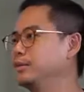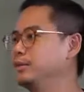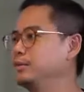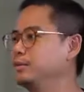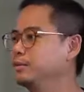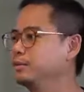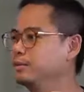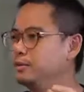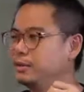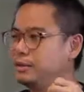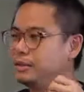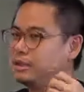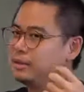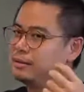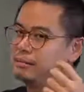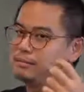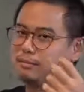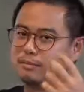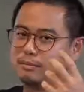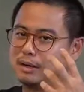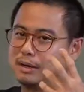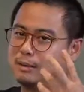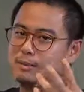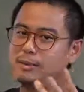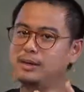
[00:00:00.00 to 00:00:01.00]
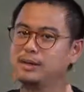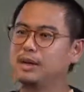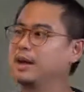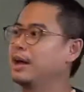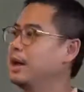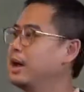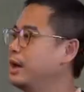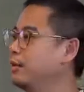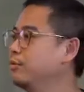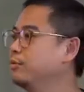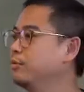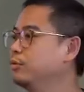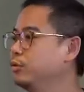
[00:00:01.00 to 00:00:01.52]
You need maybe a
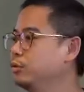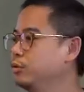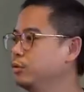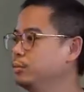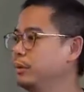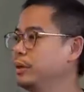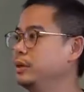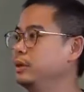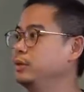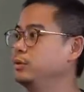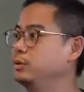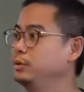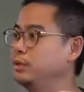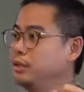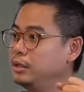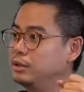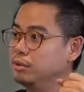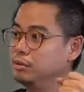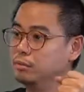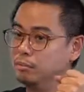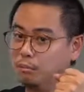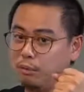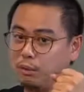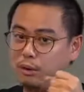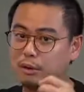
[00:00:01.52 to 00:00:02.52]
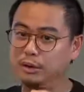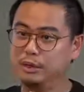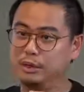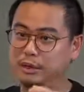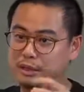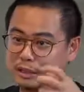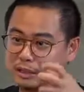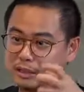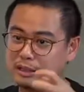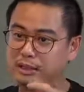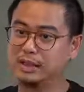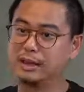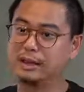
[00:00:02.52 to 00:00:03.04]
handful, but you need to
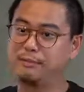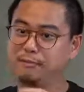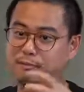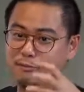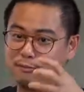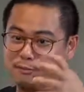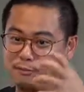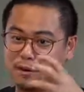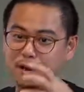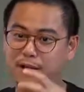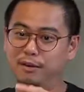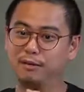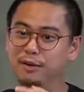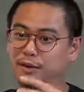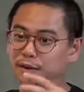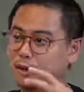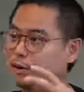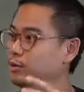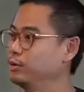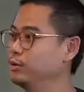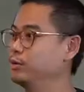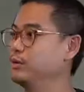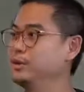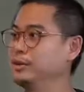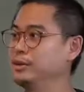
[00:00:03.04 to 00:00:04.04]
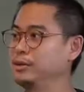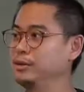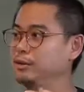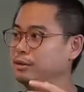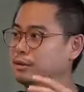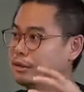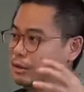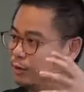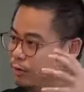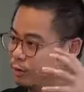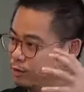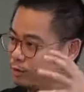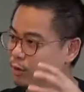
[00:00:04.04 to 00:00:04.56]
monitor them very closely. You
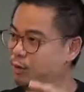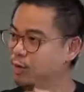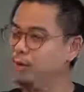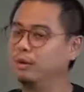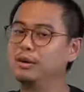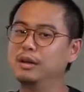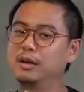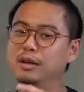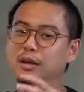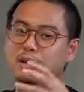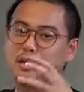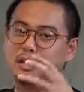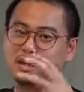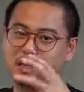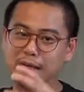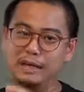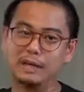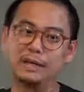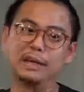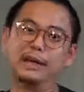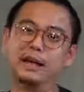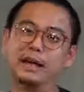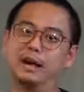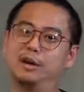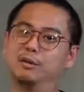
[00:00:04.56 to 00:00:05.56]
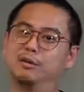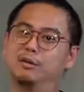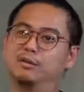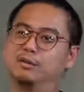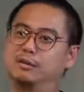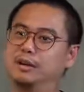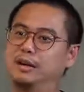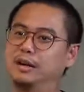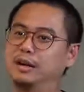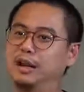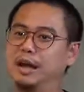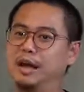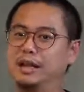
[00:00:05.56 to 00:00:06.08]
need to know in and outs,
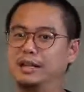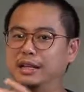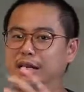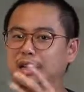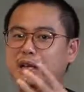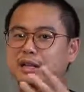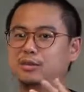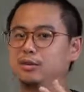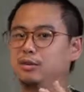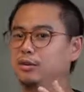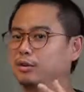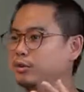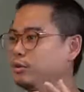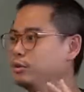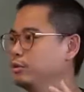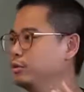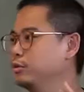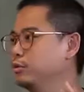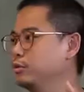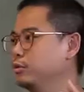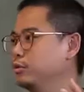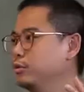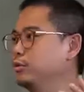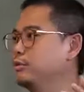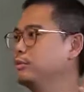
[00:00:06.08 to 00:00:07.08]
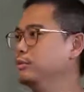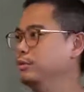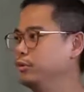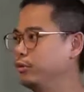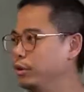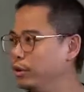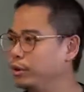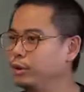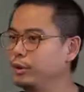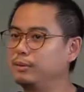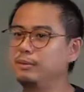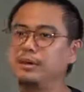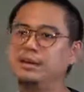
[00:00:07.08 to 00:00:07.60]
right? I think, as you all know, those of you who've been
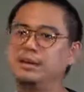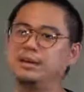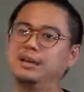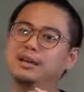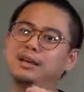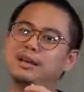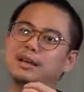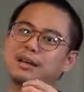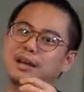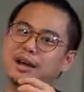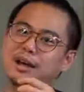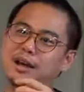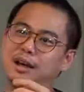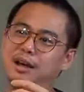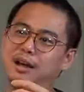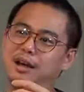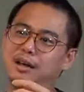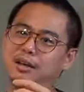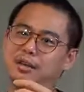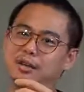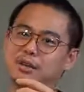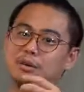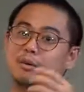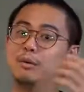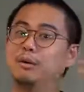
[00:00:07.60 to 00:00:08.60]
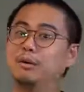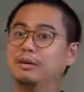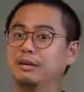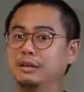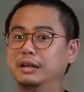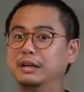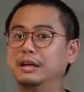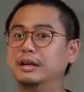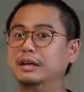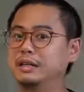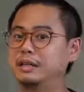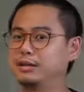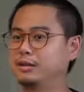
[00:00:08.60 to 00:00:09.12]
following me, one of the
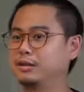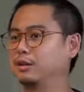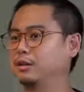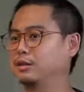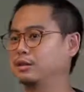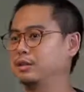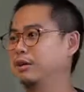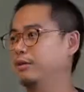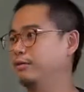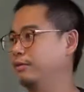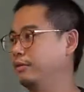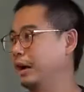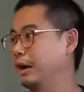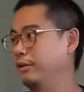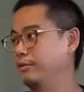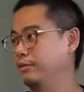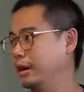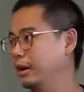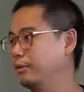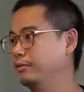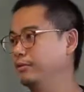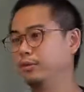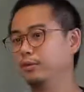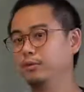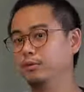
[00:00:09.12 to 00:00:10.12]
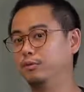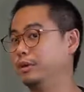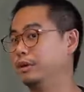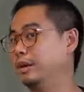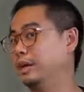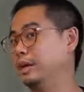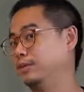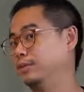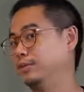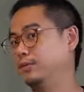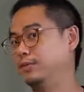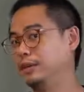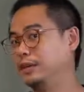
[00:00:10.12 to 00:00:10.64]
early stocks that I've covered over the
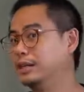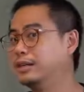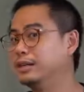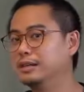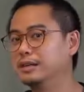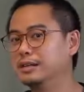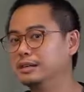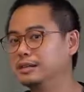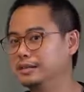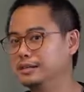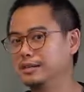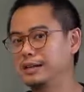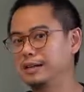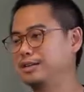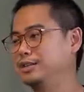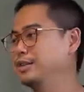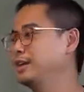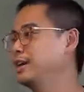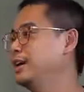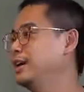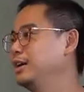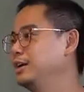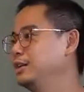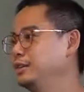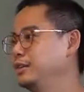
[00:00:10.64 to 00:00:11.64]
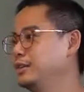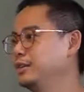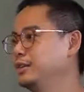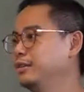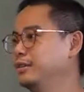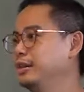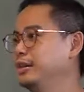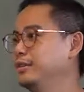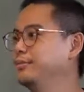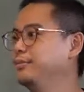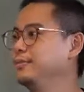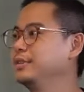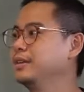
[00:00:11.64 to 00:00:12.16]
last 15 years is actually AirAsia, right?